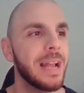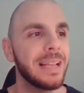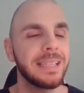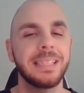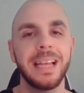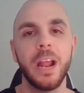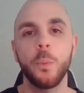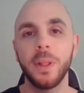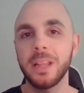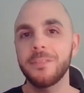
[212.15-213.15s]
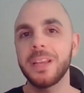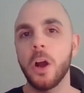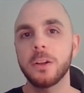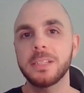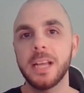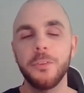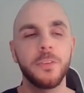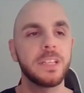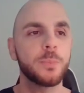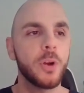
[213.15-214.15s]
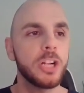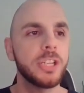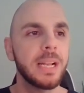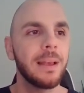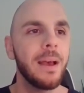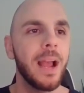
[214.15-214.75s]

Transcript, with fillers: As I said, I really love the art style for this project.